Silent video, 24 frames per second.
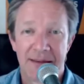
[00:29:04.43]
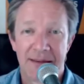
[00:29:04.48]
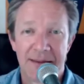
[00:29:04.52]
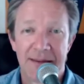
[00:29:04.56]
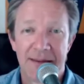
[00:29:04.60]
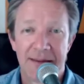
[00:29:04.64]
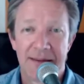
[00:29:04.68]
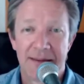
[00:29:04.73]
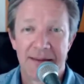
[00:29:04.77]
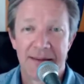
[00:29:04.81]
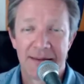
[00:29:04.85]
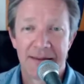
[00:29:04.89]

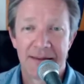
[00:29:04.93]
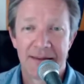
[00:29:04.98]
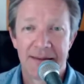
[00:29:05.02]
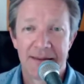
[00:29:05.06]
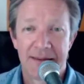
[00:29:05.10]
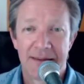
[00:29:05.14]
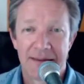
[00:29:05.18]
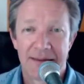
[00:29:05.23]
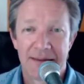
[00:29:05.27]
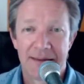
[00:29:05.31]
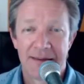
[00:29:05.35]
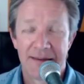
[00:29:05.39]

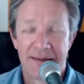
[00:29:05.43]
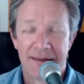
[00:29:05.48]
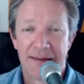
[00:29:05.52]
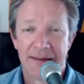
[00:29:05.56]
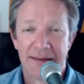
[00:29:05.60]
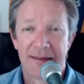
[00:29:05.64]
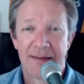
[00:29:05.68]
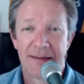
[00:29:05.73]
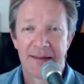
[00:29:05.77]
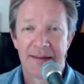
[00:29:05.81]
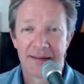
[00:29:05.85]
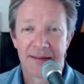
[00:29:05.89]

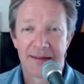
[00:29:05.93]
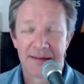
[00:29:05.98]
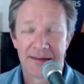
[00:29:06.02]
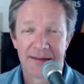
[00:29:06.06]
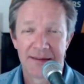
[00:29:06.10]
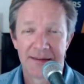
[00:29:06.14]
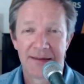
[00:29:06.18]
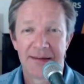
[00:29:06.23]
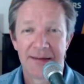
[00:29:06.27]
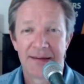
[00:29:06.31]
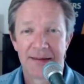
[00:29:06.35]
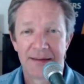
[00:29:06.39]

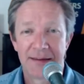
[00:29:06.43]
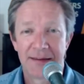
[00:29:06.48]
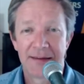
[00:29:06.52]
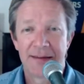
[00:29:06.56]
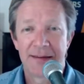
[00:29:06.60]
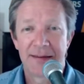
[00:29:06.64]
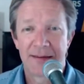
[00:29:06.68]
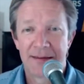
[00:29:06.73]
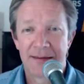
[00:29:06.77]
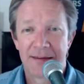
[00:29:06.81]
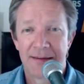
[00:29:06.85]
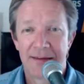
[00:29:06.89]

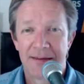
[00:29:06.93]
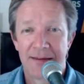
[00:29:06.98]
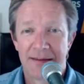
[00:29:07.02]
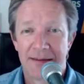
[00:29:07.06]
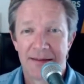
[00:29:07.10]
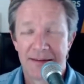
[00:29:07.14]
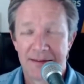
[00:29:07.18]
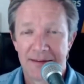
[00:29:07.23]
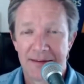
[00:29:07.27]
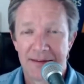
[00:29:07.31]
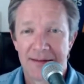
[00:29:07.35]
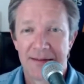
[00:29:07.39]

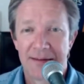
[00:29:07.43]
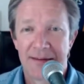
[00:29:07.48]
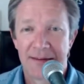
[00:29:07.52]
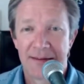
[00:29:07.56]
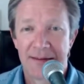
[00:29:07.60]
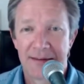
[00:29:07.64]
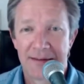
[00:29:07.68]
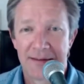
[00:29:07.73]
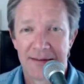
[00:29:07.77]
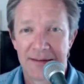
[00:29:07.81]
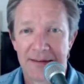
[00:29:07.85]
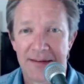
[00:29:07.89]

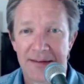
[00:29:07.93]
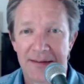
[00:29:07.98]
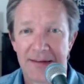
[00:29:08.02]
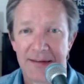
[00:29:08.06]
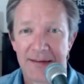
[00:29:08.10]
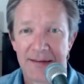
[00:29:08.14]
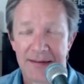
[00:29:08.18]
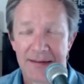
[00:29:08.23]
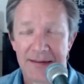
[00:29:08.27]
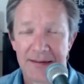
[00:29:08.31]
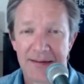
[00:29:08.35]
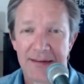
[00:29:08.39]

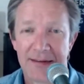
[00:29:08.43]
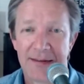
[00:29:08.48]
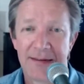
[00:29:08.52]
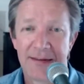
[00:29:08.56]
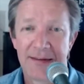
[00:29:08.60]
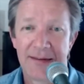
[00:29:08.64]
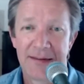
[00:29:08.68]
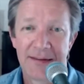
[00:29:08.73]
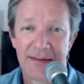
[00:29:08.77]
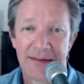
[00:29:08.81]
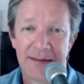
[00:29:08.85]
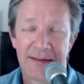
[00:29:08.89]

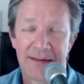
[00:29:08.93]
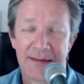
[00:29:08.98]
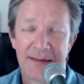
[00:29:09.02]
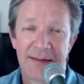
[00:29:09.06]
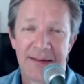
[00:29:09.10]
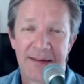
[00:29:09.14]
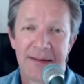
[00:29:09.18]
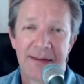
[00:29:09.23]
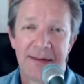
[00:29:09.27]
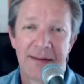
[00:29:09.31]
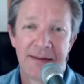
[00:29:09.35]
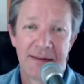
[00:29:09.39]

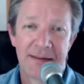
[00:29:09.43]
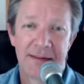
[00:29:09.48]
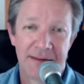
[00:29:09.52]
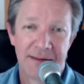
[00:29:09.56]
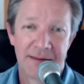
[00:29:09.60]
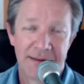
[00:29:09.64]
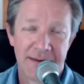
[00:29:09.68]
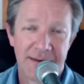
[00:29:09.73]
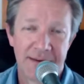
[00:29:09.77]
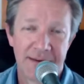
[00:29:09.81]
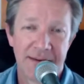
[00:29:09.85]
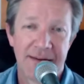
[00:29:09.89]

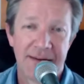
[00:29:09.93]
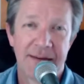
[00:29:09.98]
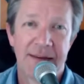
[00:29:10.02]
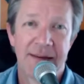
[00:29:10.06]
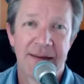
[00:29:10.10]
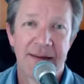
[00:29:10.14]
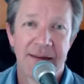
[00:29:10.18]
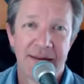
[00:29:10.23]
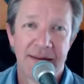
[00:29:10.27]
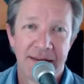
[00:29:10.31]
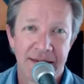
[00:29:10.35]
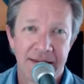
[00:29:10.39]

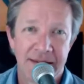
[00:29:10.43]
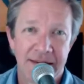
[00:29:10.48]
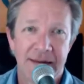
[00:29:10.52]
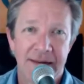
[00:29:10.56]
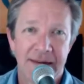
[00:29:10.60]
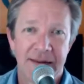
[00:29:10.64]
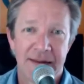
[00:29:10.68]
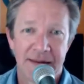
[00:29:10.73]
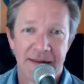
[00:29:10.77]
No words are spoken by the person on screen.